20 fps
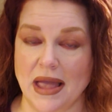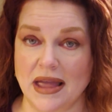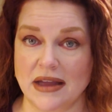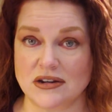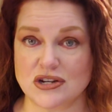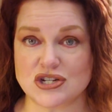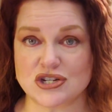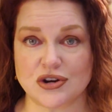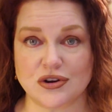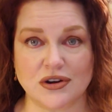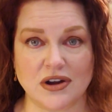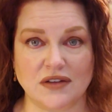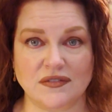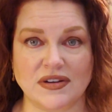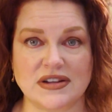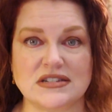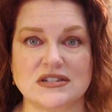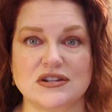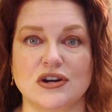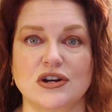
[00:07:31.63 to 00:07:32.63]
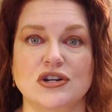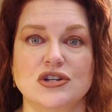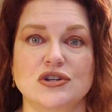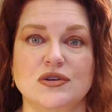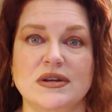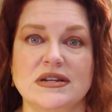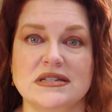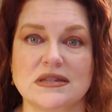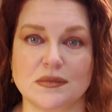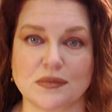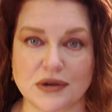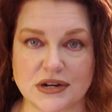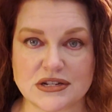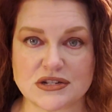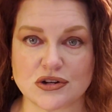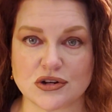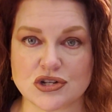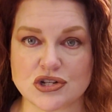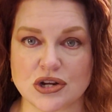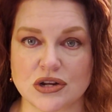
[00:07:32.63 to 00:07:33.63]
And sure enough, I started doing some
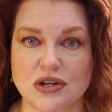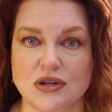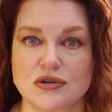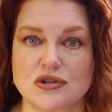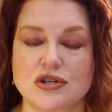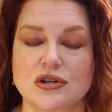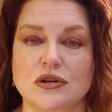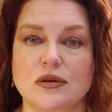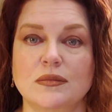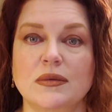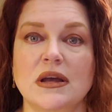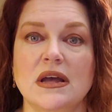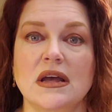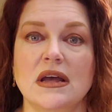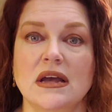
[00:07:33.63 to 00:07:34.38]
research on YouTube